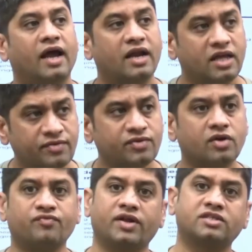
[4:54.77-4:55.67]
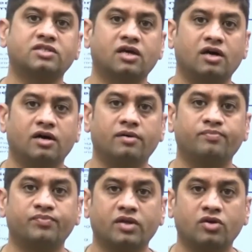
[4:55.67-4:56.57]
And if you are a fresh, uh,
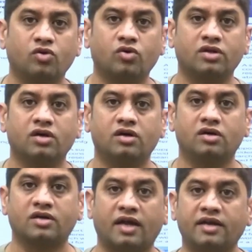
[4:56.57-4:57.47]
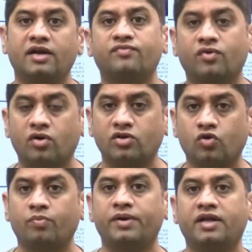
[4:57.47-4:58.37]
you know, uh, candidate for
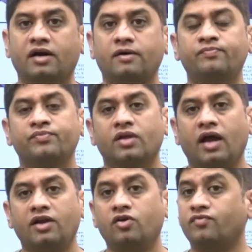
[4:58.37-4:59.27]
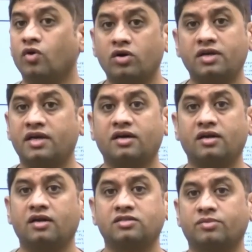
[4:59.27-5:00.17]
YourPedia and you have not
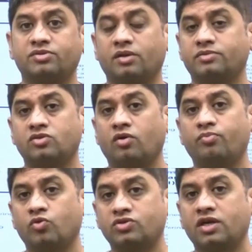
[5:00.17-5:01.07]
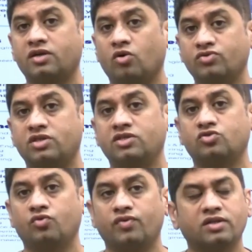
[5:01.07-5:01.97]
taken subscription of postgrad counseling
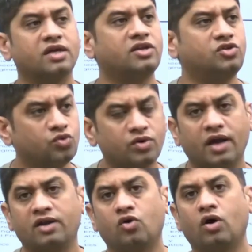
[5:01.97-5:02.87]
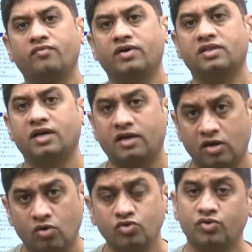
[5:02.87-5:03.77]
so far, then you can now avail that
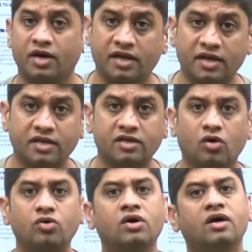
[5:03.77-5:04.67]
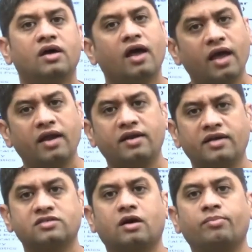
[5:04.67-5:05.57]
now. You take it now and
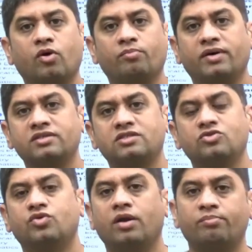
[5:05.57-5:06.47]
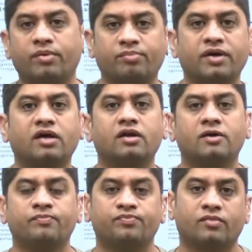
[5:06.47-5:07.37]
next couple of months you can prepare
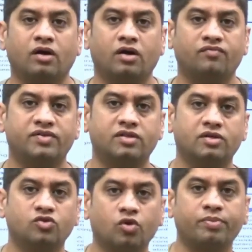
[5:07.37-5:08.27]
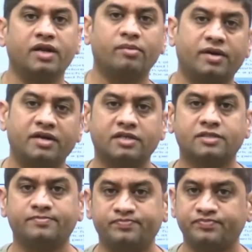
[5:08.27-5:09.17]
uh, with the, YourPedia
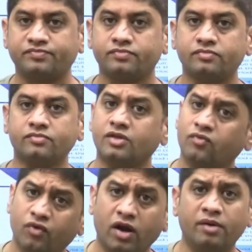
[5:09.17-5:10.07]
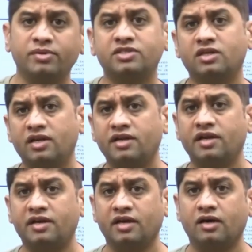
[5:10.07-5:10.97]
mentors for admission in
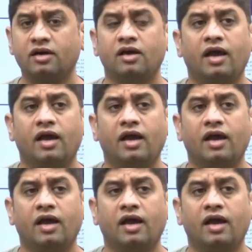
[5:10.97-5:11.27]
India.